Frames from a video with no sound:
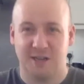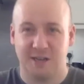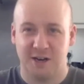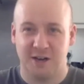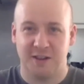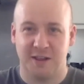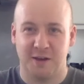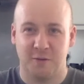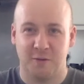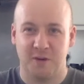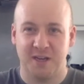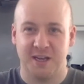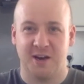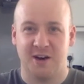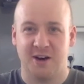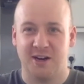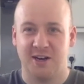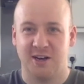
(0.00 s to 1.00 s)
like that. We
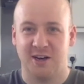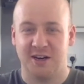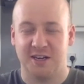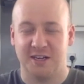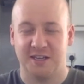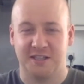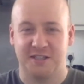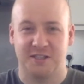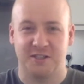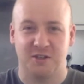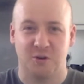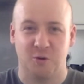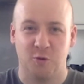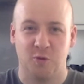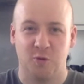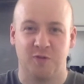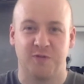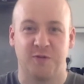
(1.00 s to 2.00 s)
highlighted
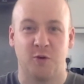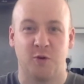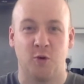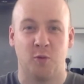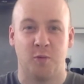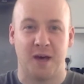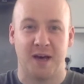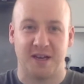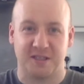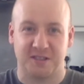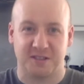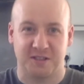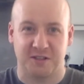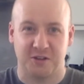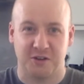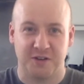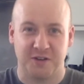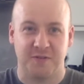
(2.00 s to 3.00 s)
all the fullbacks and
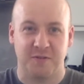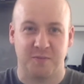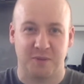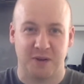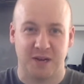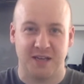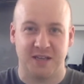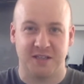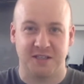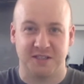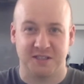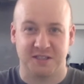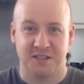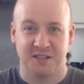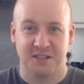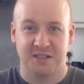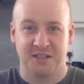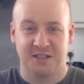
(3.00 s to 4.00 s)
not even players
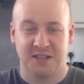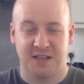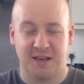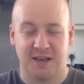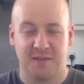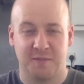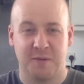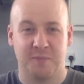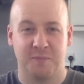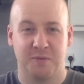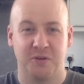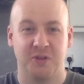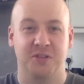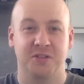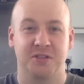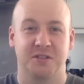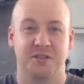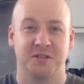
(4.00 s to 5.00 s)
that have been
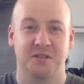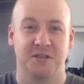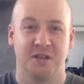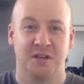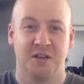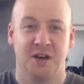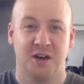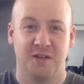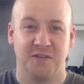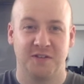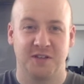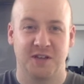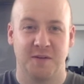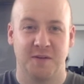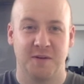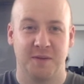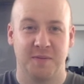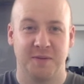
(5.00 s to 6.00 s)
booked after
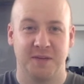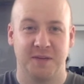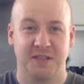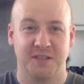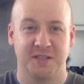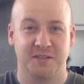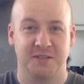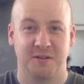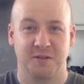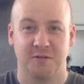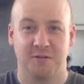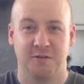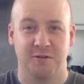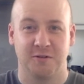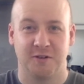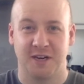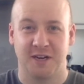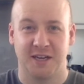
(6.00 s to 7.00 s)
coming up against
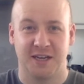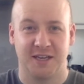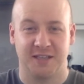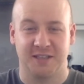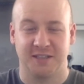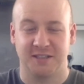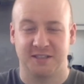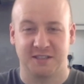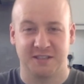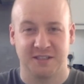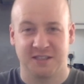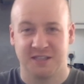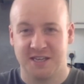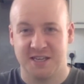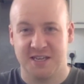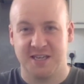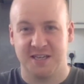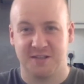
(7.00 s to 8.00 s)
Traore, and
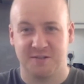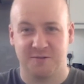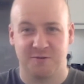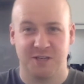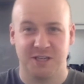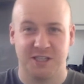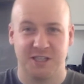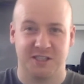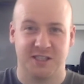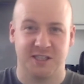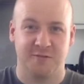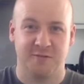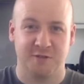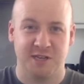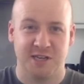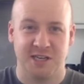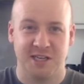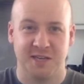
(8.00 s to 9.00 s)
he has literally
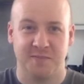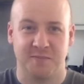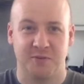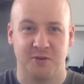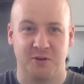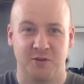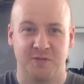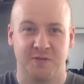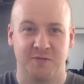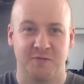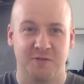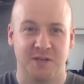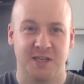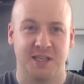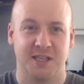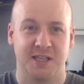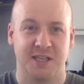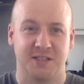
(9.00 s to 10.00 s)
really improved and
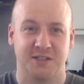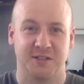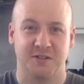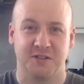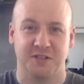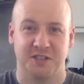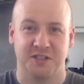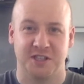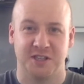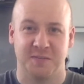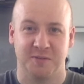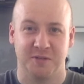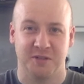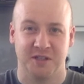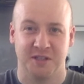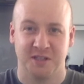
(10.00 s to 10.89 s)
really kicked on this year. But